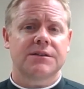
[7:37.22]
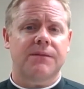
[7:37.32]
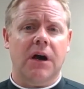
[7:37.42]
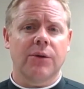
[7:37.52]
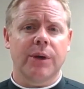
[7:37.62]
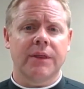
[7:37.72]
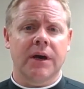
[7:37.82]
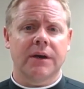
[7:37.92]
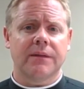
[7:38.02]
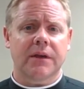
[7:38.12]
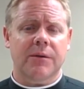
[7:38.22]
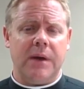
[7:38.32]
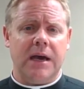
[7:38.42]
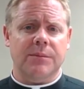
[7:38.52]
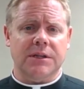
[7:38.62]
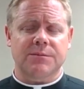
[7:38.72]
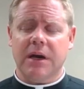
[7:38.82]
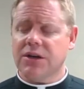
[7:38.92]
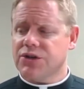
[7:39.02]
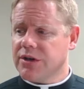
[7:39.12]
following the commandments,
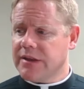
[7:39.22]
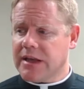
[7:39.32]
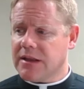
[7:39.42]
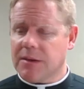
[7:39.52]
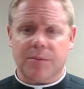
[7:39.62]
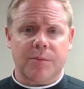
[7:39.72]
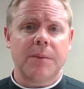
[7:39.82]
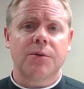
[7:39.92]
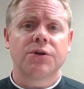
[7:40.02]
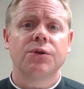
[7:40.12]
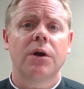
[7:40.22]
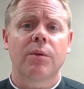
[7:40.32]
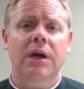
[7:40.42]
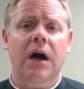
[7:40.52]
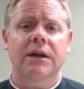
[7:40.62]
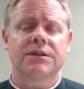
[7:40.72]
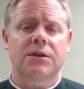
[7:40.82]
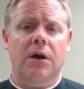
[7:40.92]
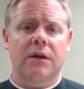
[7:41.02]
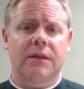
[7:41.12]
making sure that the people are doing what God is
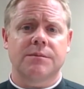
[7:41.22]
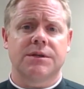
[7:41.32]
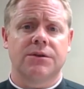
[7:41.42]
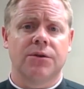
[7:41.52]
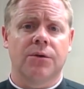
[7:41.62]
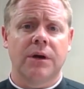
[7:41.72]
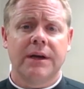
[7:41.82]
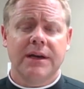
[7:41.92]
calling them to do.